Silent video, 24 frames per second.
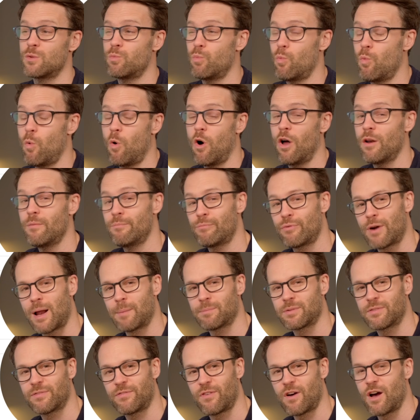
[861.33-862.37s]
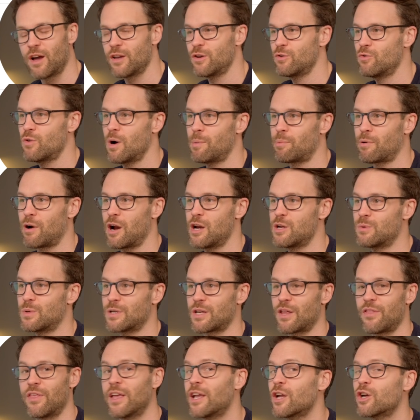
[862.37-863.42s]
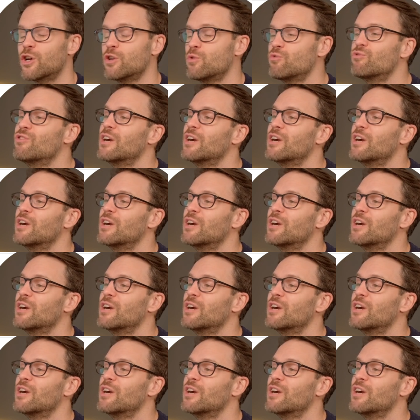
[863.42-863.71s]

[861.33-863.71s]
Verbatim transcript: one perhaps final approach which I think could